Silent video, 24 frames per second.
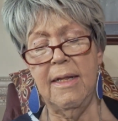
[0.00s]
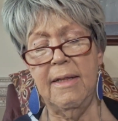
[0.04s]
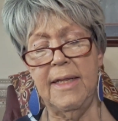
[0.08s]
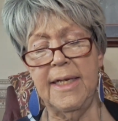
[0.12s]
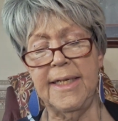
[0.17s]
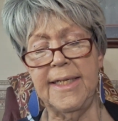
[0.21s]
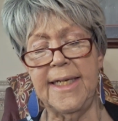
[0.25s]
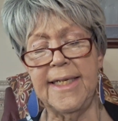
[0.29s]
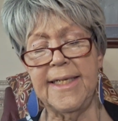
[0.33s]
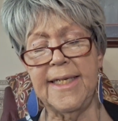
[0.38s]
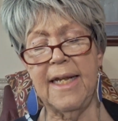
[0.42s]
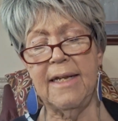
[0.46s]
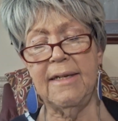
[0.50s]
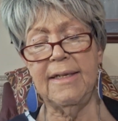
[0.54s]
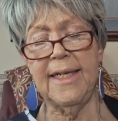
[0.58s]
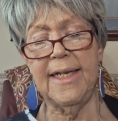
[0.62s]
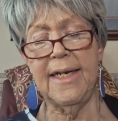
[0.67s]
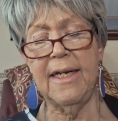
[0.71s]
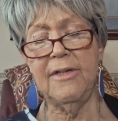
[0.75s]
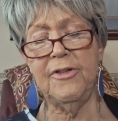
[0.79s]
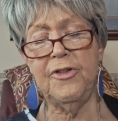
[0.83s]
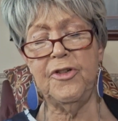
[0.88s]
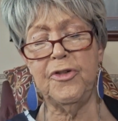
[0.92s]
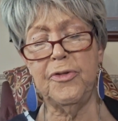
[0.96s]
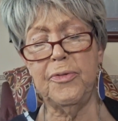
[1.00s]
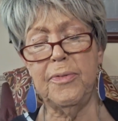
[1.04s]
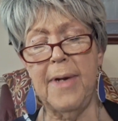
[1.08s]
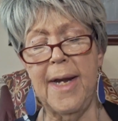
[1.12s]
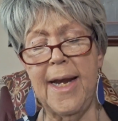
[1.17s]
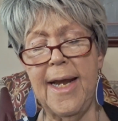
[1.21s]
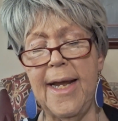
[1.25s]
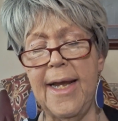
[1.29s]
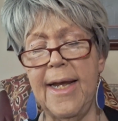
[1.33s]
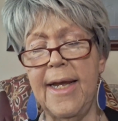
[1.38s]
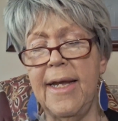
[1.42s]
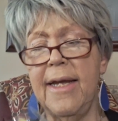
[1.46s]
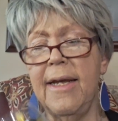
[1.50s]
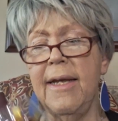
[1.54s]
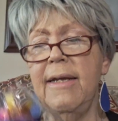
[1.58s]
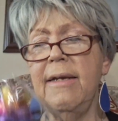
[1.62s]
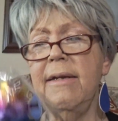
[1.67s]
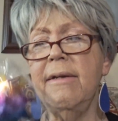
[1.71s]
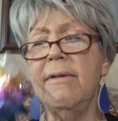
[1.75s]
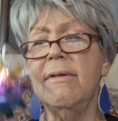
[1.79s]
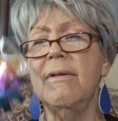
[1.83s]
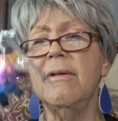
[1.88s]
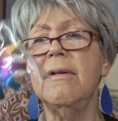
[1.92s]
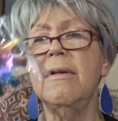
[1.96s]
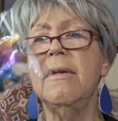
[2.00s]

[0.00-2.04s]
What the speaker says: This is a little tray.